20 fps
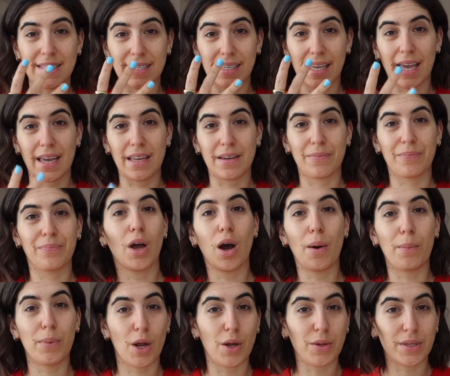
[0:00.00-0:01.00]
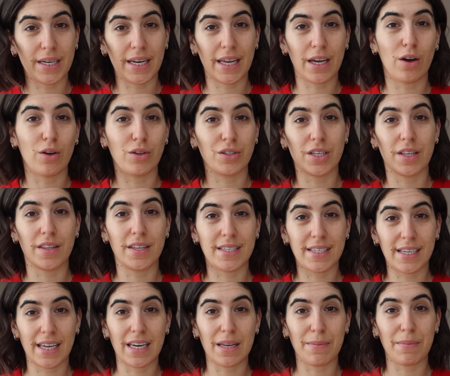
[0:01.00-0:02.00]
skin, uploaded it onto the
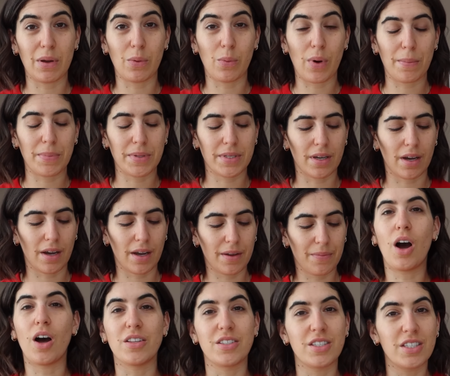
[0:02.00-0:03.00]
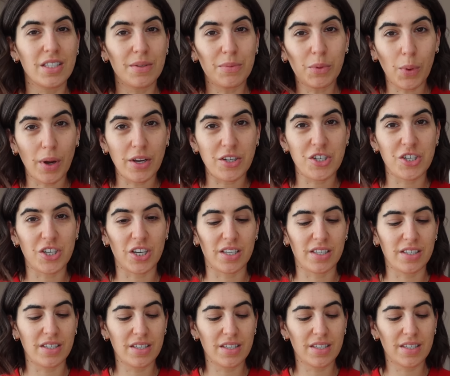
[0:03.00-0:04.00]
Skin and Me website, answered some
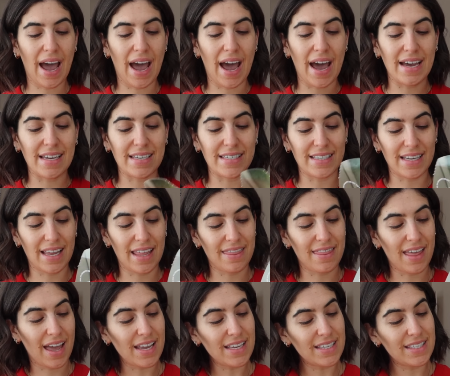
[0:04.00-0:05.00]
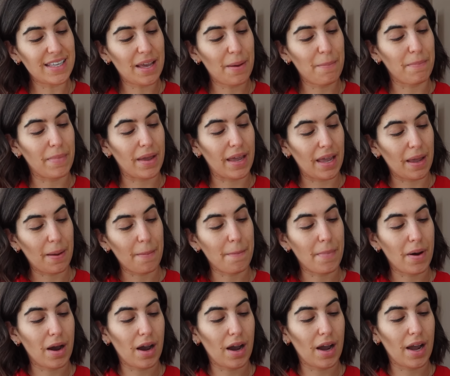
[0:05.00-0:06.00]
questions, and they sent me
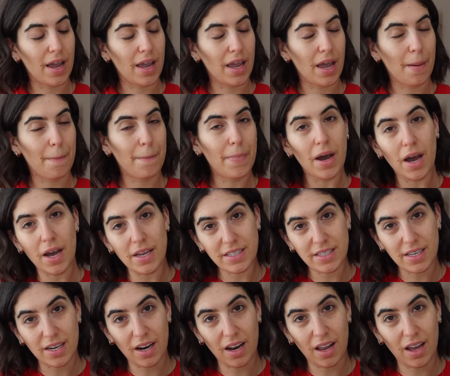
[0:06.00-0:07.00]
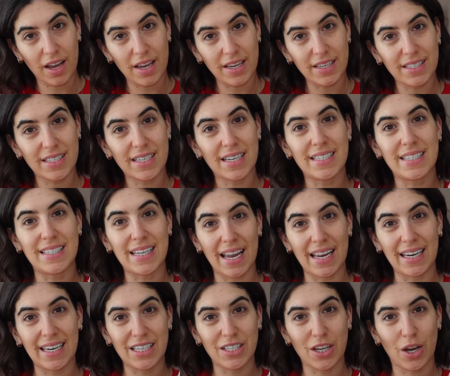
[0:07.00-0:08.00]
my personalized
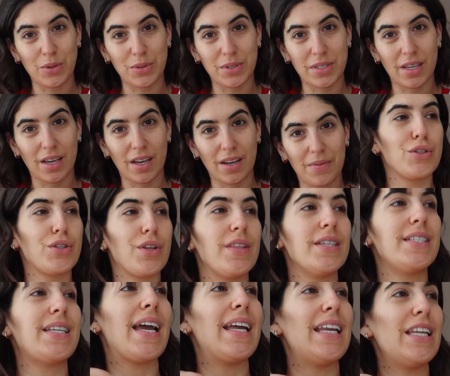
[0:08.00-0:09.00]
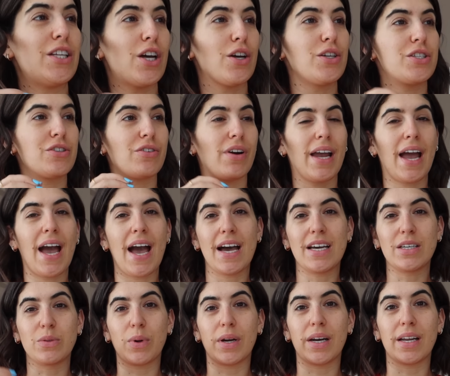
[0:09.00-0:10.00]
daily doser. So the daily doser I
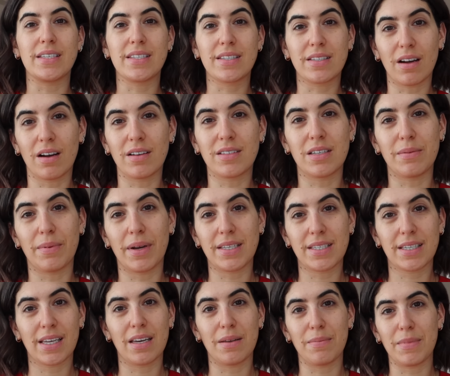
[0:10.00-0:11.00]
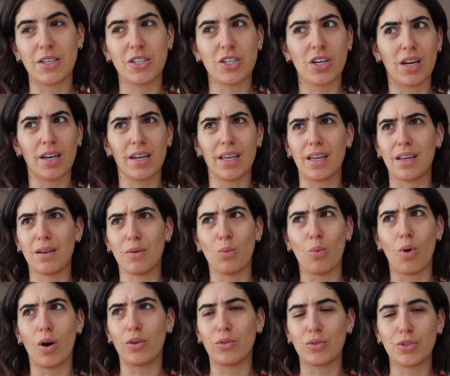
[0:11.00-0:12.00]
had when I started my Skin and Me journey
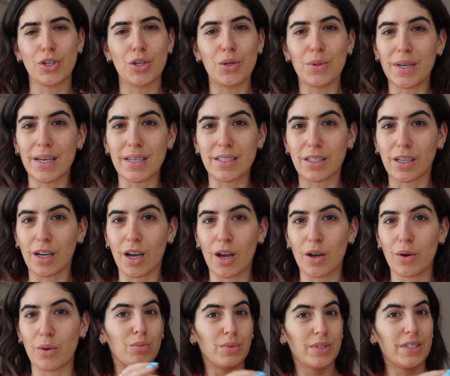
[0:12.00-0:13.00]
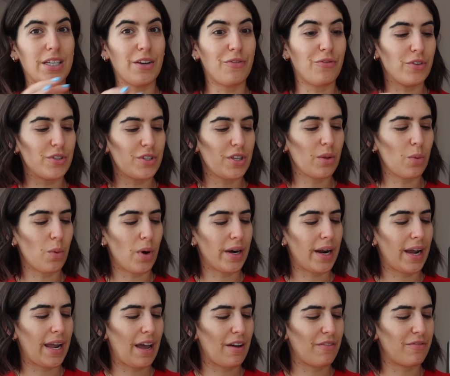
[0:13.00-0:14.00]
one or two years ago was was different to the one
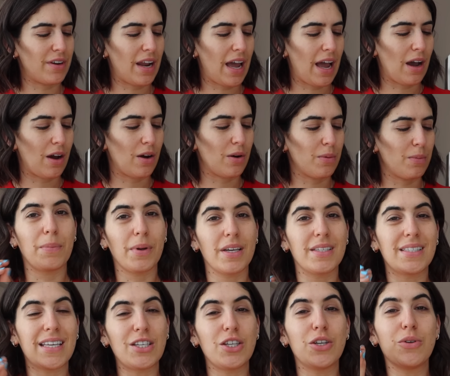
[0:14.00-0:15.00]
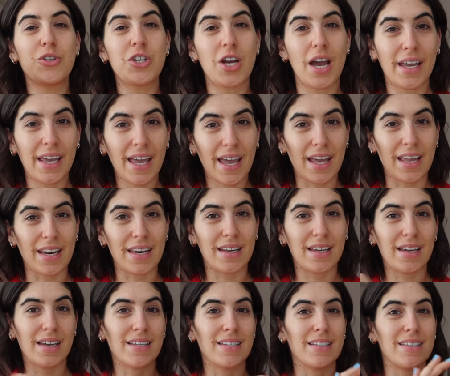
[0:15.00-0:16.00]
I have now because they do check
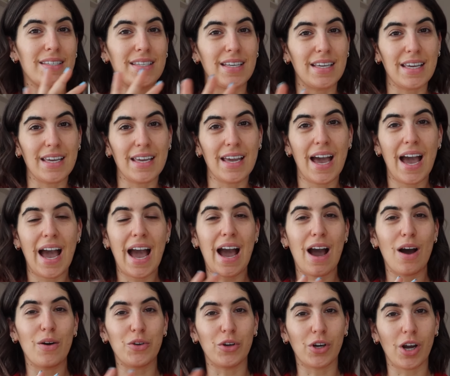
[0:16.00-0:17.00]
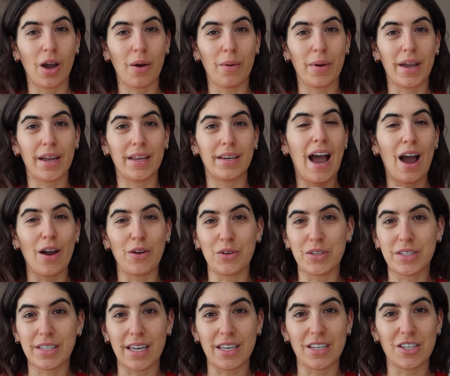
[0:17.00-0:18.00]
in and see how you're going, how your
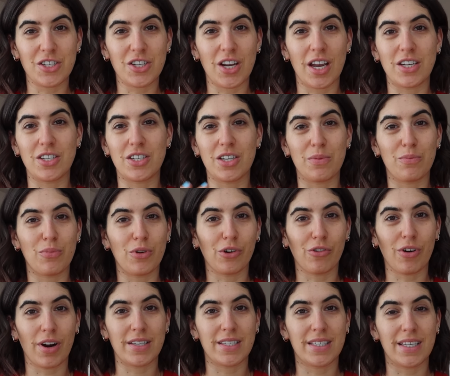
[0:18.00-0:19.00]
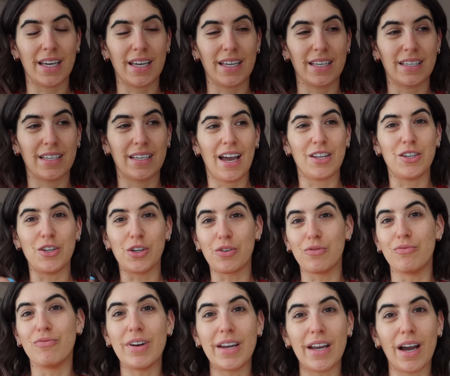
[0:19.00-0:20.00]
skin is changing, progressing, and you
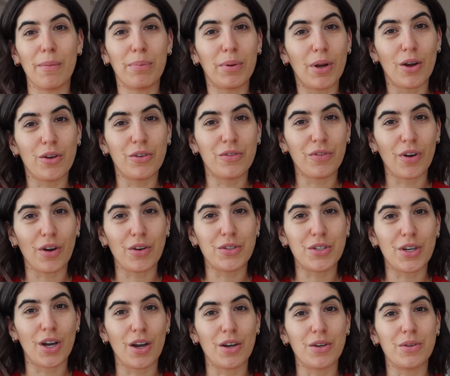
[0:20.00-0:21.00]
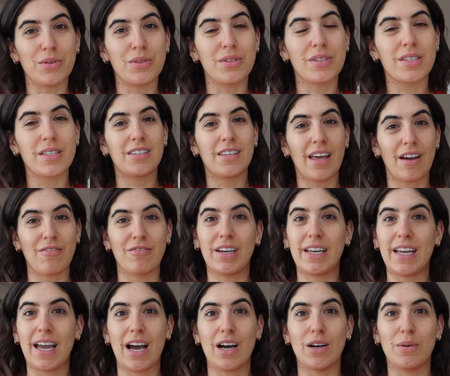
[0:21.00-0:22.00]
can re-upload photos. So that
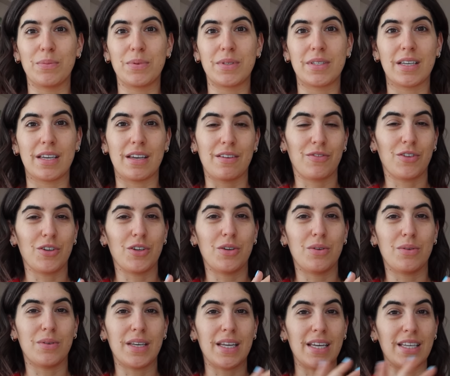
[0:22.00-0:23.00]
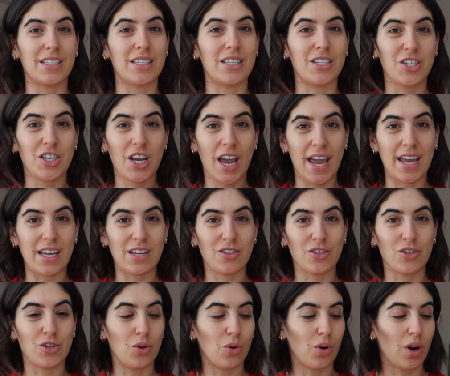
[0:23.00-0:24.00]
really helps if you need to
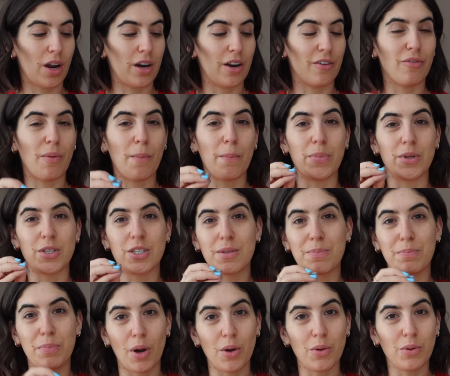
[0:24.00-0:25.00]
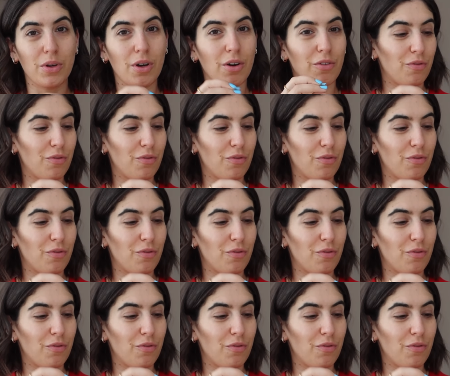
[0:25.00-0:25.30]
change your kind of bespoke